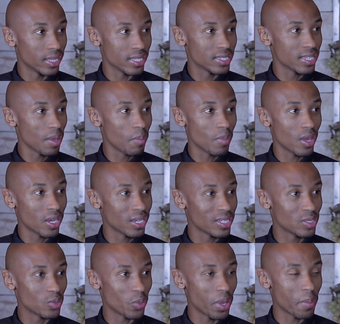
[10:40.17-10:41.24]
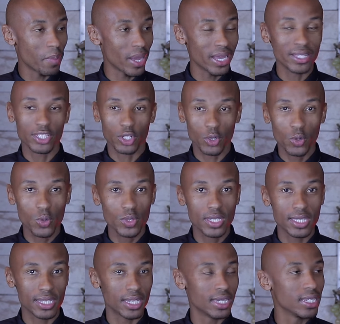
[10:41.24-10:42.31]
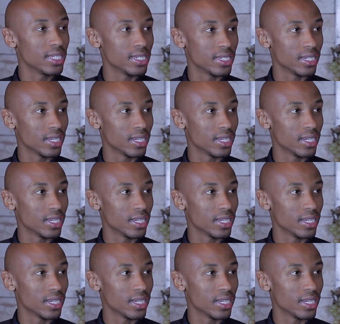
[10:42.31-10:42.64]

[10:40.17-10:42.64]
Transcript: There's some markets whereby a jacuzzi is a need.